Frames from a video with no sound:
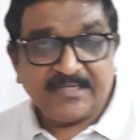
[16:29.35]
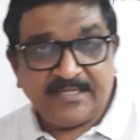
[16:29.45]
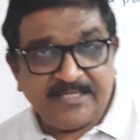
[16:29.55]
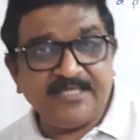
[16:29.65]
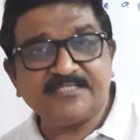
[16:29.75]

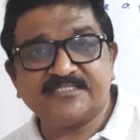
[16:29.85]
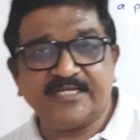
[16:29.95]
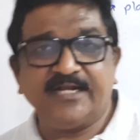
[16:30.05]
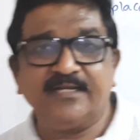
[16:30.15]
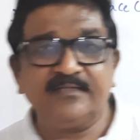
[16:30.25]
He
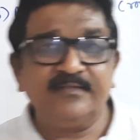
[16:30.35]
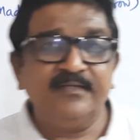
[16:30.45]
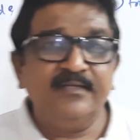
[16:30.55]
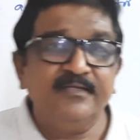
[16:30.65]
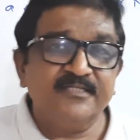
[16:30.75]
said
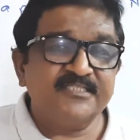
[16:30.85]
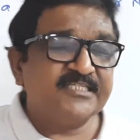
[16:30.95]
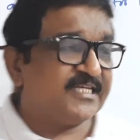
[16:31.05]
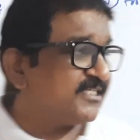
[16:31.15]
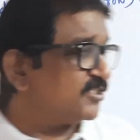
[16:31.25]

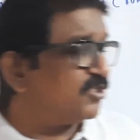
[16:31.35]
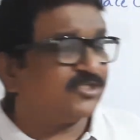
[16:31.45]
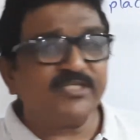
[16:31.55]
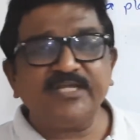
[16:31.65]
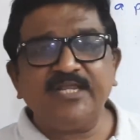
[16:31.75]

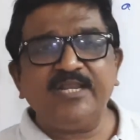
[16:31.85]
63